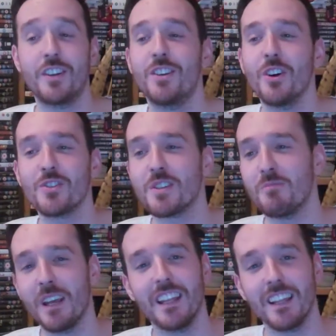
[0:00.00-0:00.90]
not just
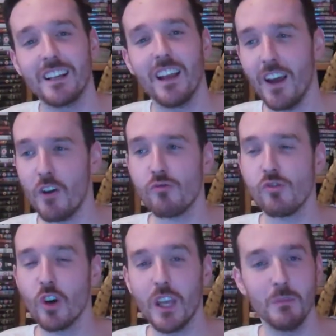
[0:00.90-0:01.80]
making the
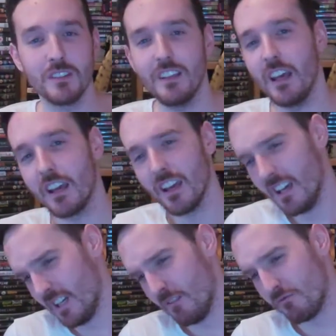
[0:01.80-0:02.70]
rookie mistake
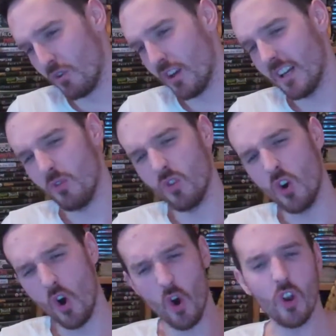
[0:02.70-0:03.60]
of rolling out the
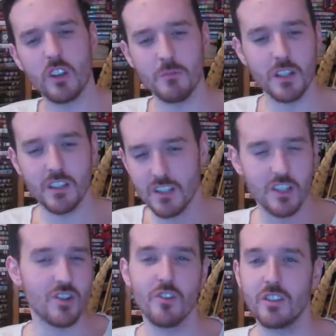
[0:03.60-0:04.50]
ultimate
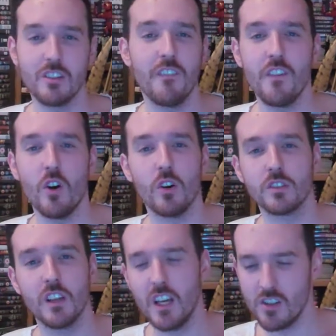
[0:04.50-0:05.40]
destructive force,